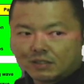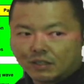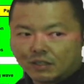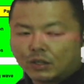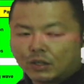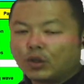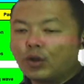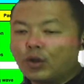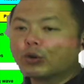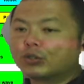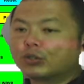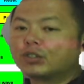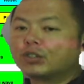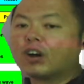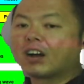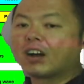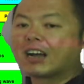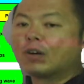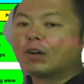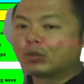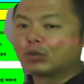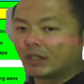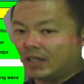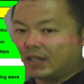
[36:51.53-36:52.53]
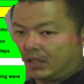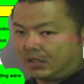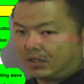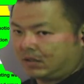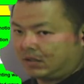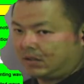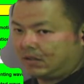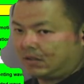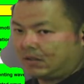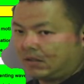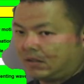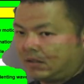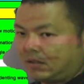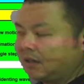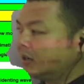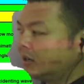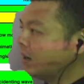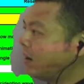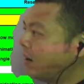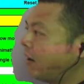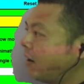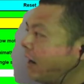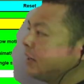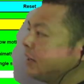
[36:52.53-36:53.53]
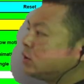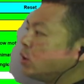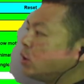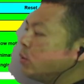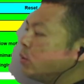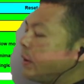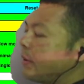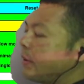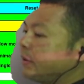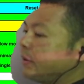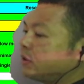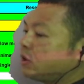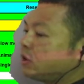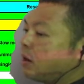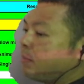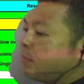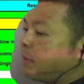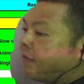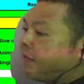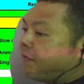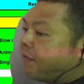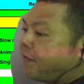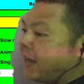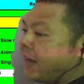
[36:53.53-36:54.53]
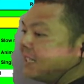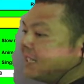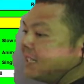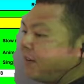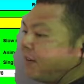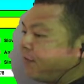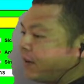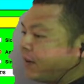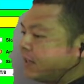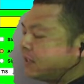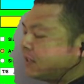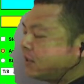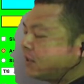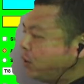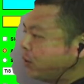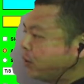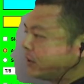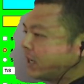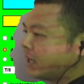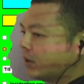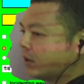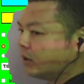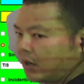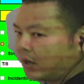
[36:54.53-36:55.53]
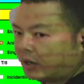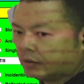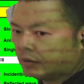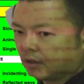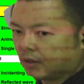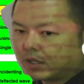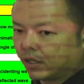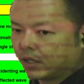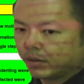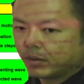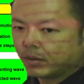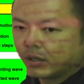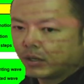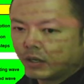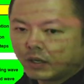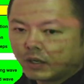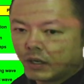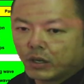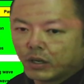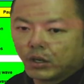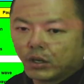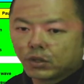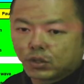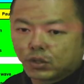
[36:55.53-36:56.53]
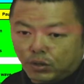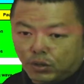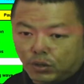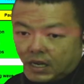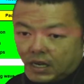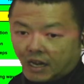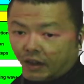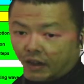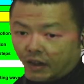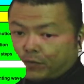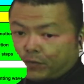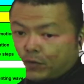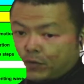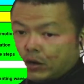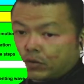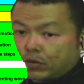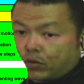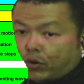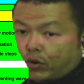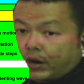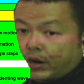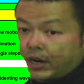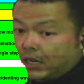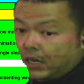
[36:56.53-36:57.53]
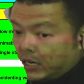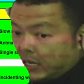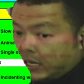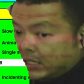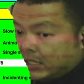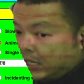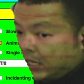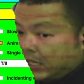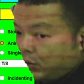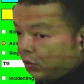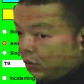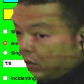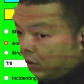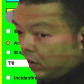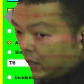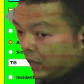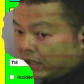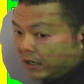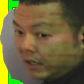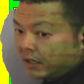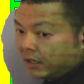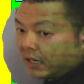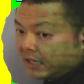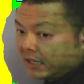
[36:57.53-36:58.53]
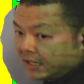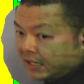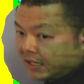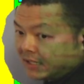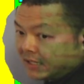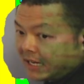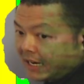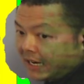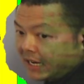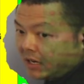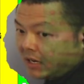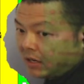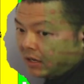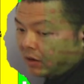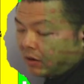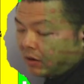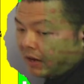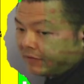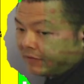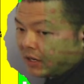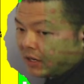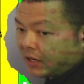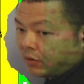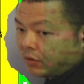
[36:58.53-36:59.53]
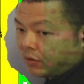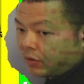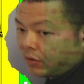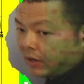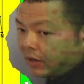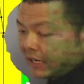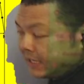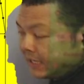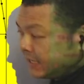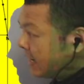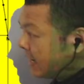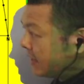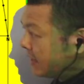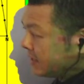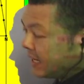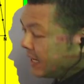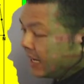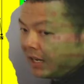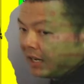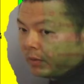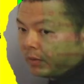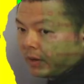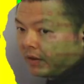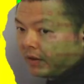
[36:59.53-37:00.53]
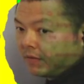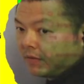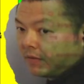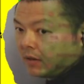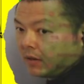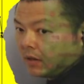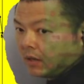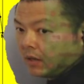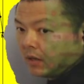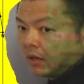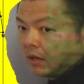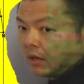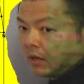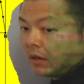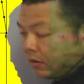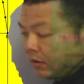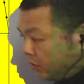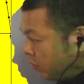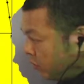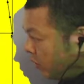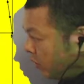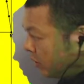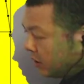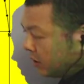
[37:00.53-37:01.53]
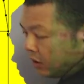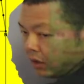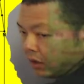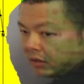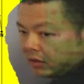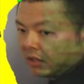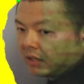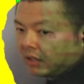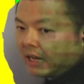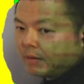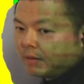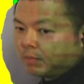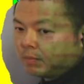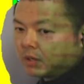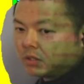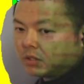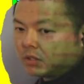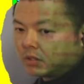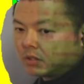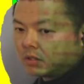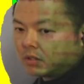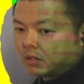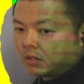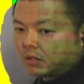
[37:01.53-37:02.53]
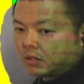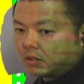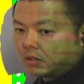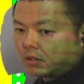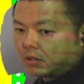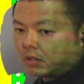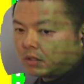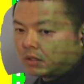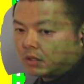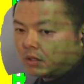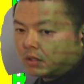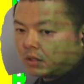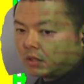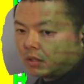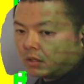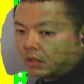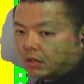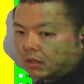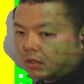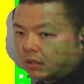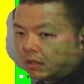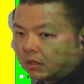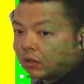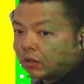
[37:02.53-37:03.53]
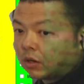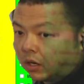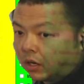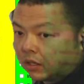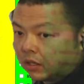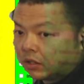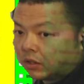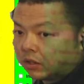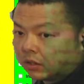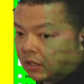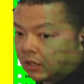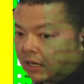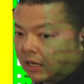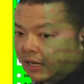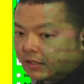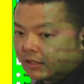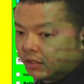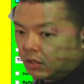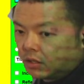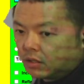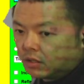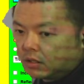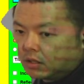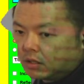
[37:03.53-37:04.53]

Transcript: Notes not counted, right? So when we talk about phase difference, notes are not counted. So if you're drawing this the second graph that you draw, is that a standing wave? Draw the dotted line, please. You got the dotted lines on?